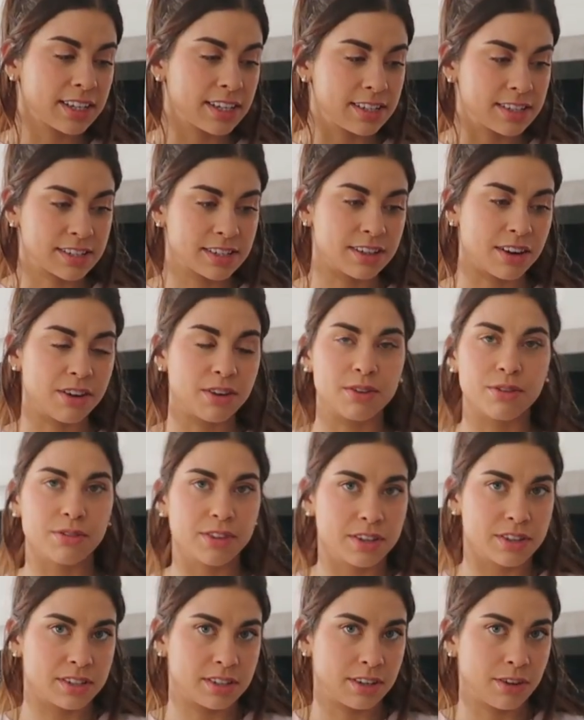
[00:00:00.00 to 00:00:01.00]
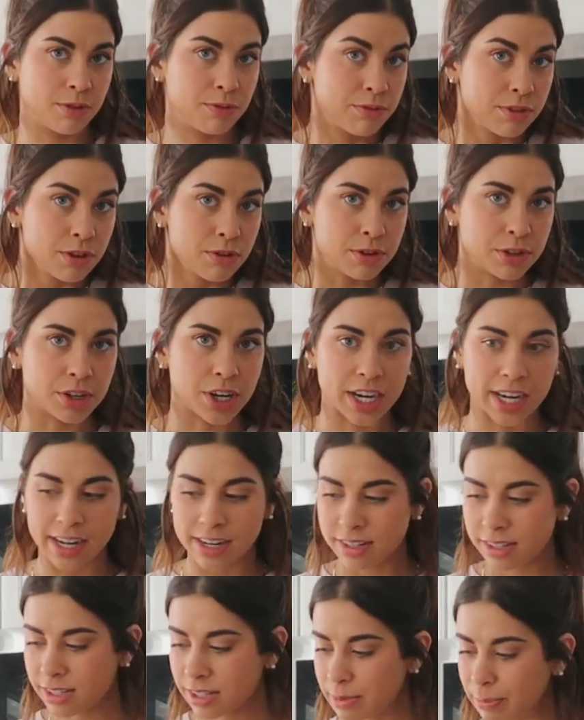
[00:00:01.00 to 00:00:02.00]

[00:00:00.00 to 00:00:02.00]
and so there's so few ingredients.